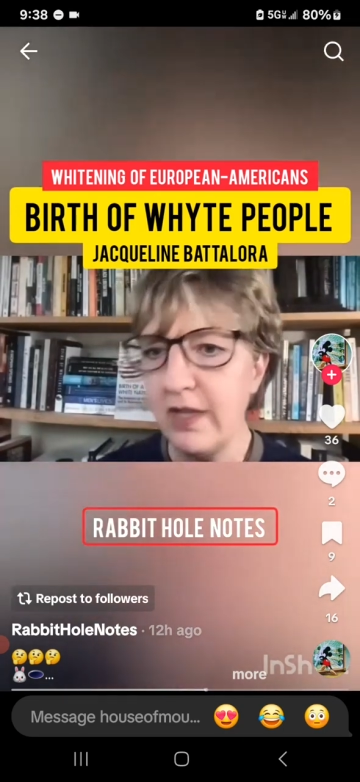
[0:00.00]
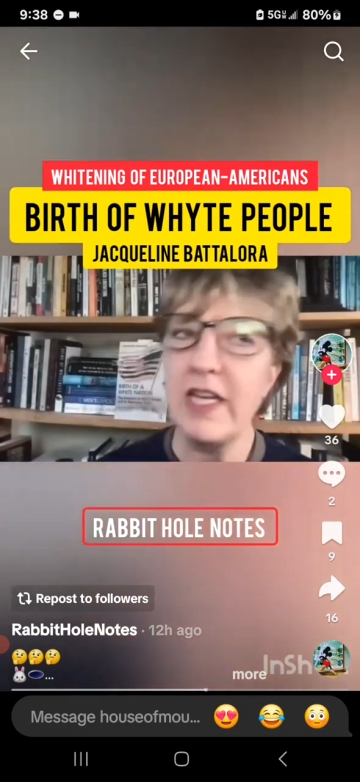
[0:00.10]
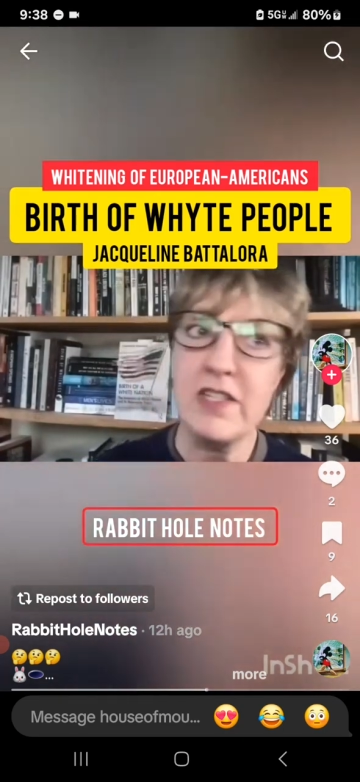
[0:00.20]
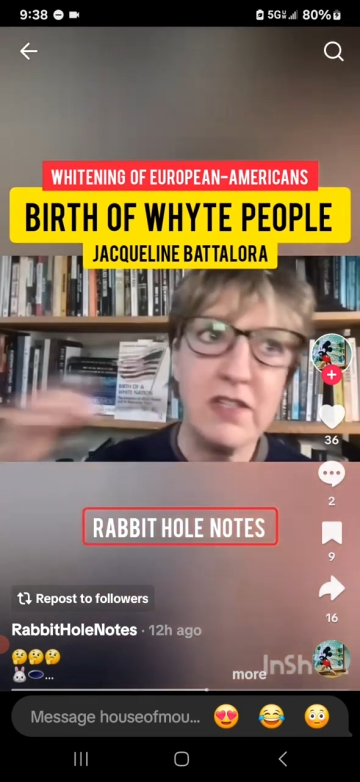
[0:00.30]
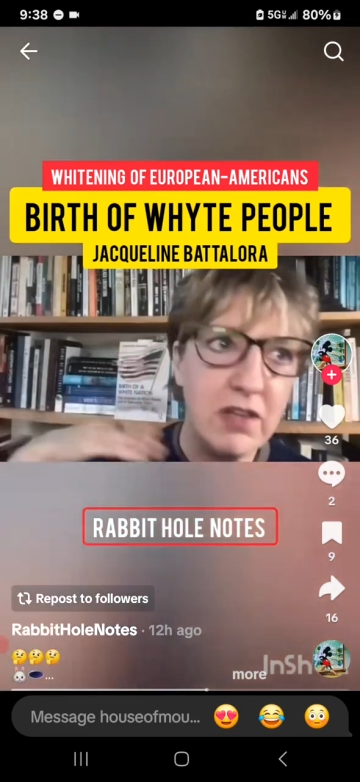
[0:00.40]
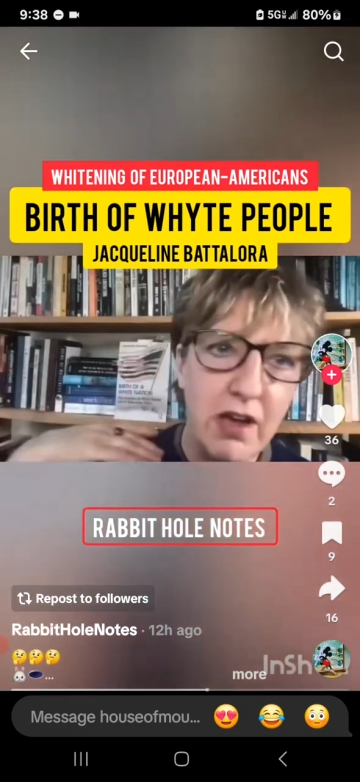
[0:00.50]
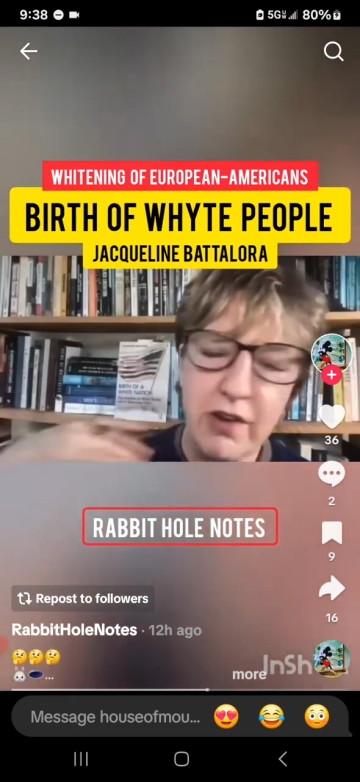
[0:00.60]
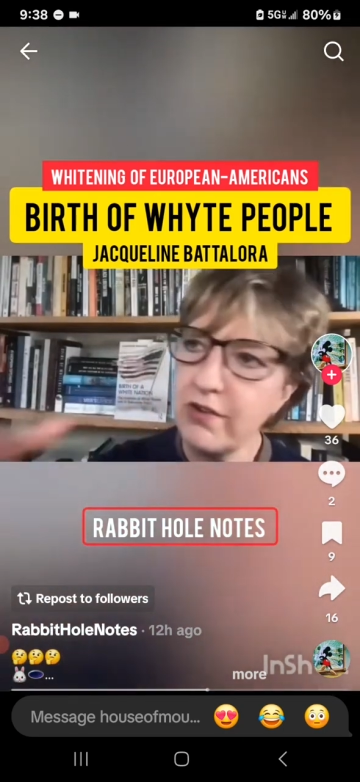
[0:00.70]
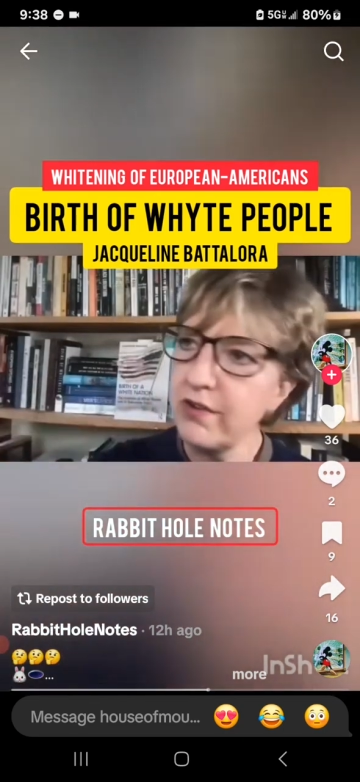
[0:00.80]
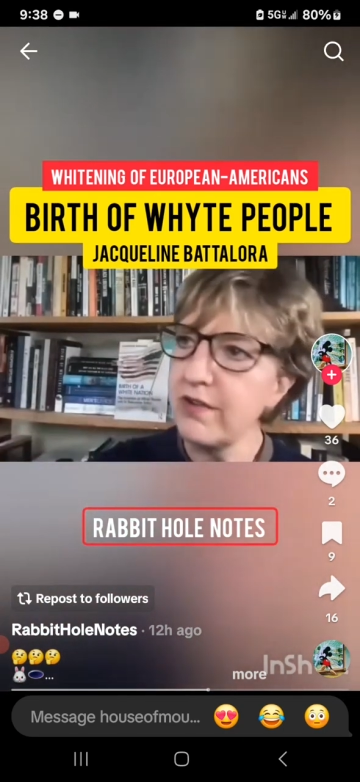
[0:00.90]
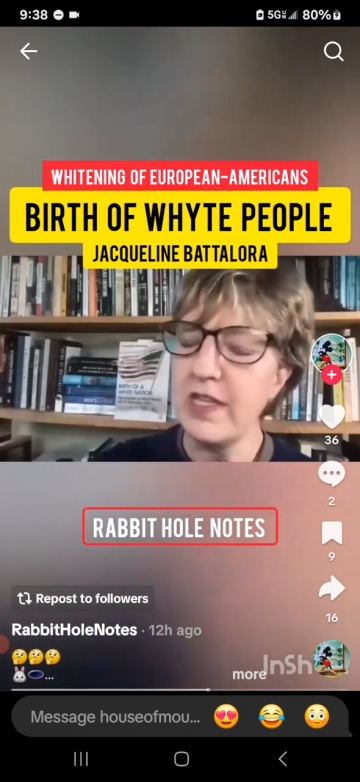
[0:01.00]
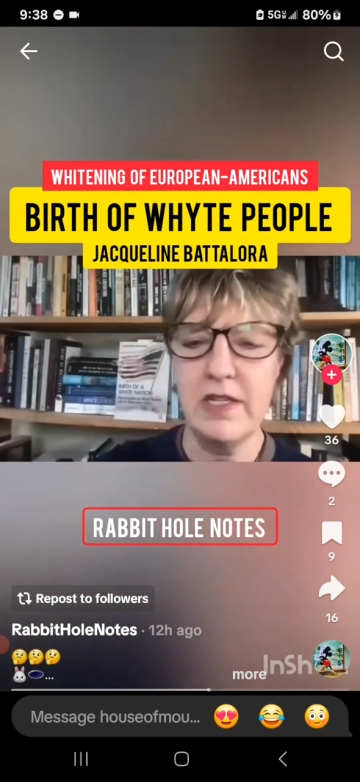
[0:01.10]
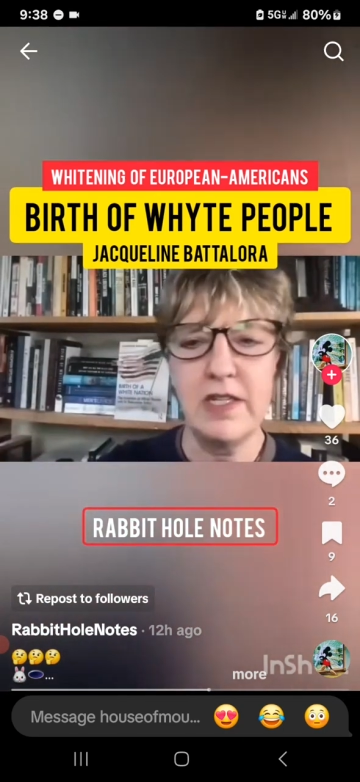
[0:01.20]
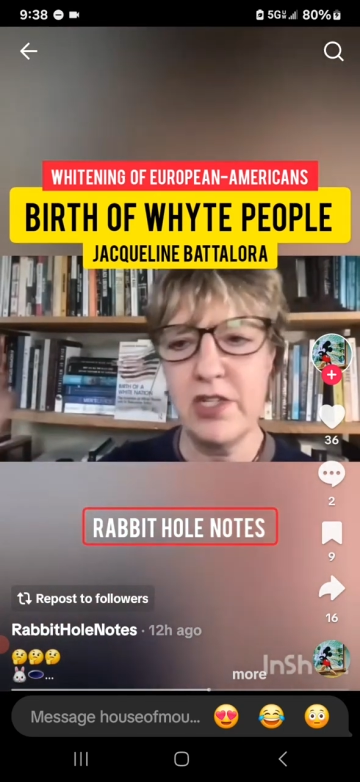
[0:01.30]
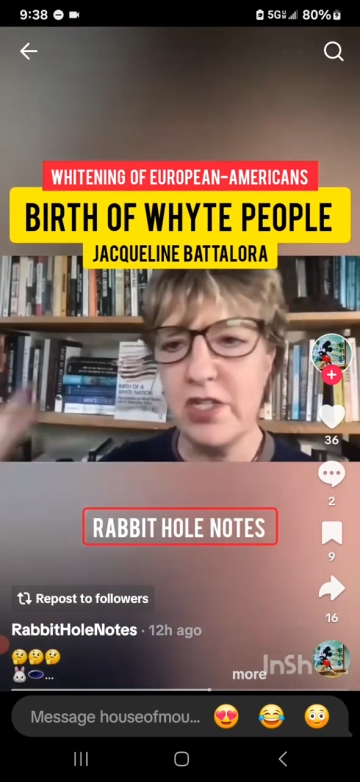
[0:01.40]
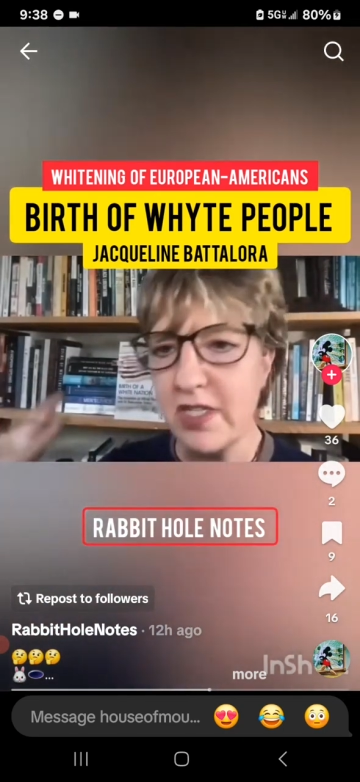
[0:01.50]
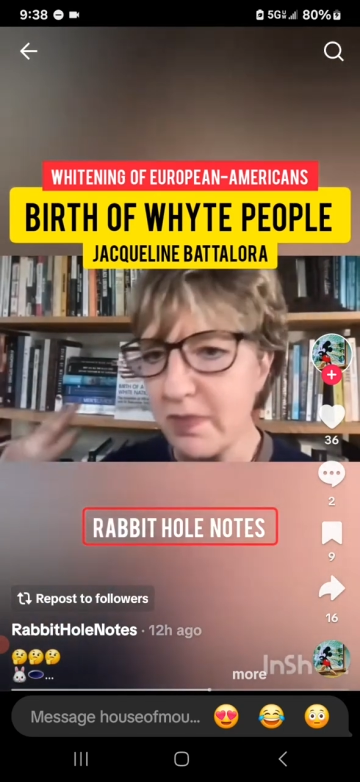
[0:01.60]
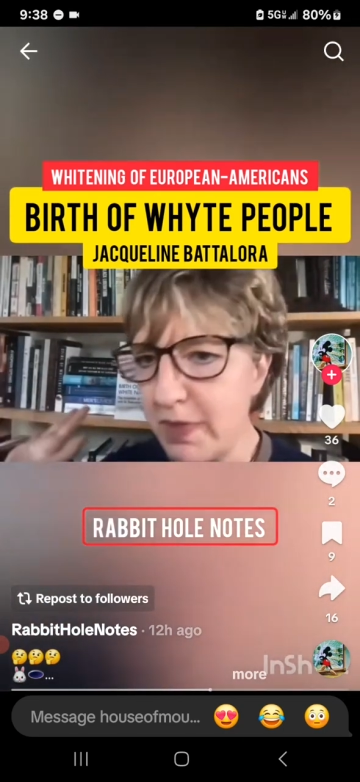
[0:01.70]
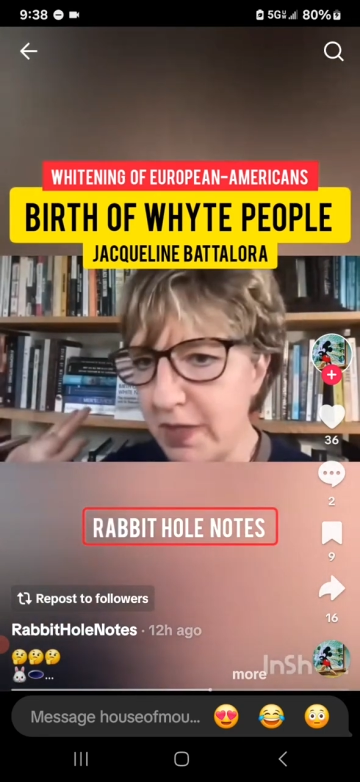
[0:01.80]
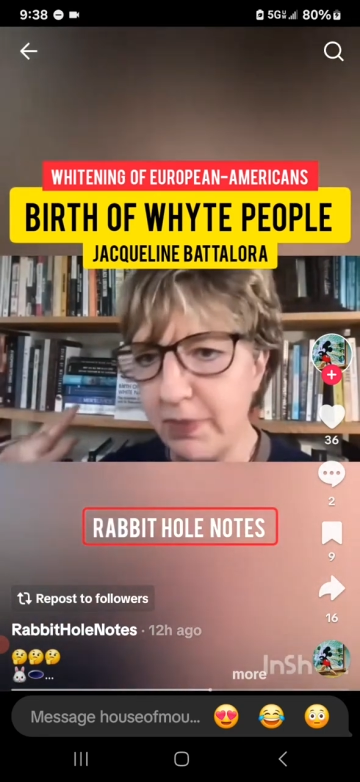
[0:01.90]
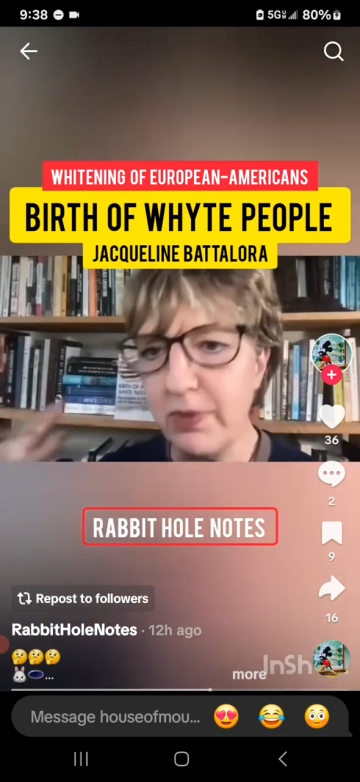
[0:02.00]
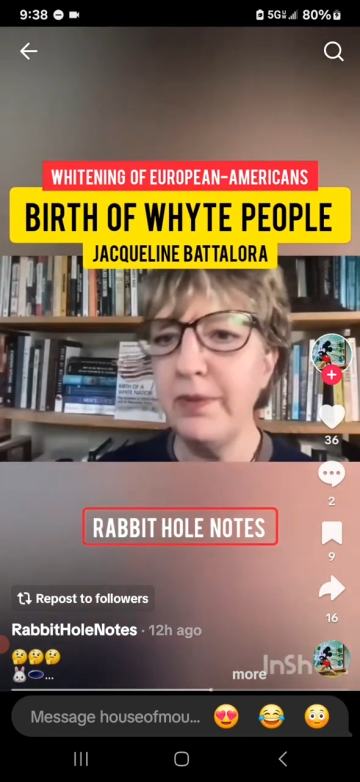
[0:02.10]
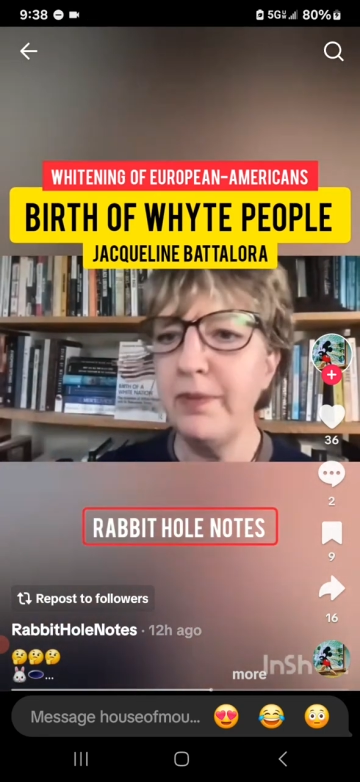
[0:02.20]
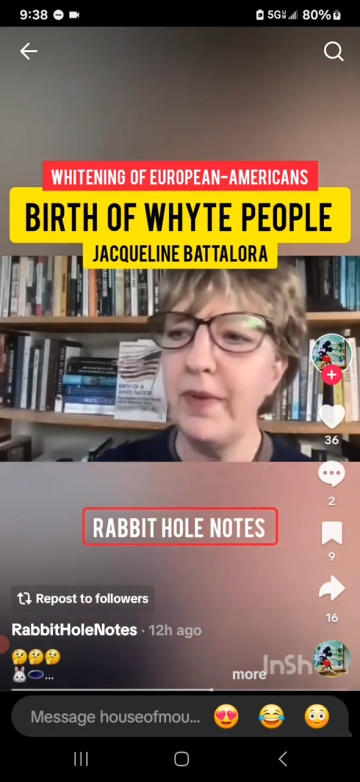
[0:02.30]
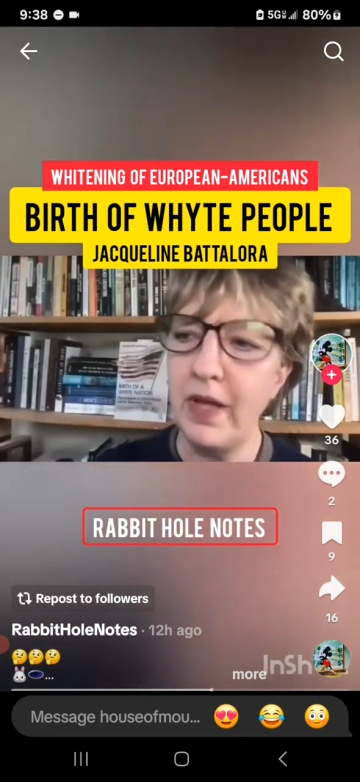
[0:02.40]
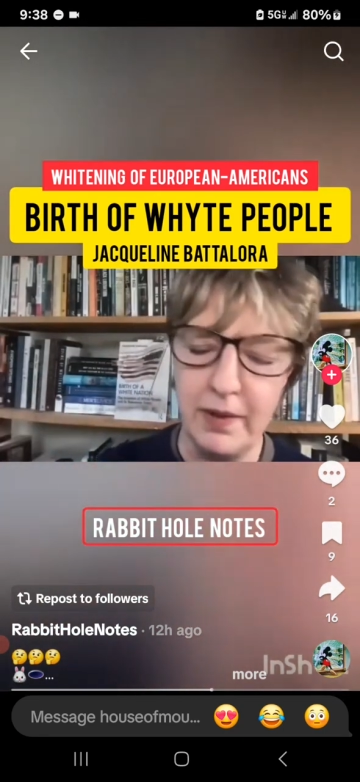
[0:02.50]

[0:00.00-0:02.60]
They slaughtered the indigenous people